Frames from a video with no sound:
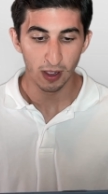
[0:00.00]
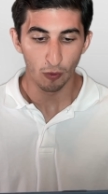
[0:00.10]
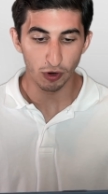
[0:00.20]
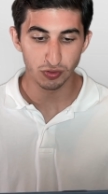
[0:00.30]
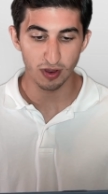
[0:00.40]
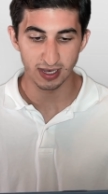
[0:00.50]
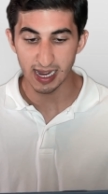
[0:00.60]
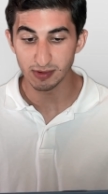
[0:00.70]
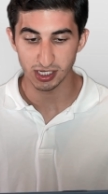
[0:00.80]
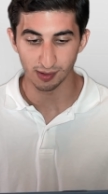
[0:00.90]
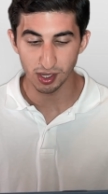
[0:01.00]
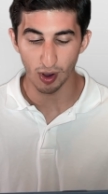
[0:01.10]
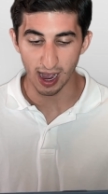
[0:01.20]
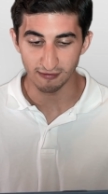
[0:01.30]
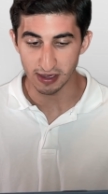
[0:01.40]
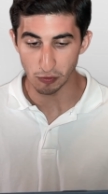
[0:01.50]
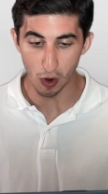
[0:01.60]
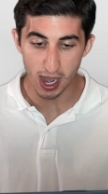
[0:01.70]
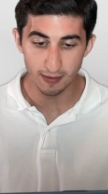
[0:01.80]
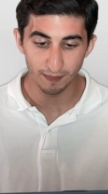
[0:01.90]
which was named
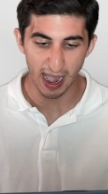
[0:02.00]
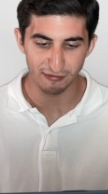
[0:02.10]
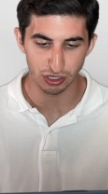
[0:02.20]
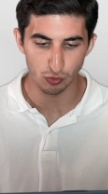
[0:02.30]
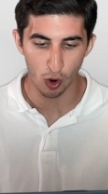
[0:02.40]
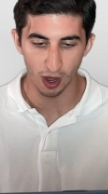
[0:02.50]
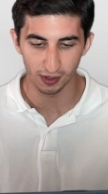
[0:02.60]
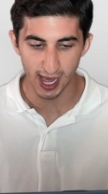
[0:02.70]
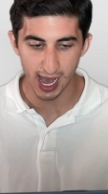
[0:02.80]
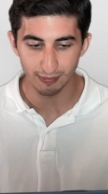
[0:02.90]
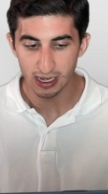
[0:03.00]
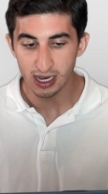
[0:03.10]
WIV1 after the Wuhan lab,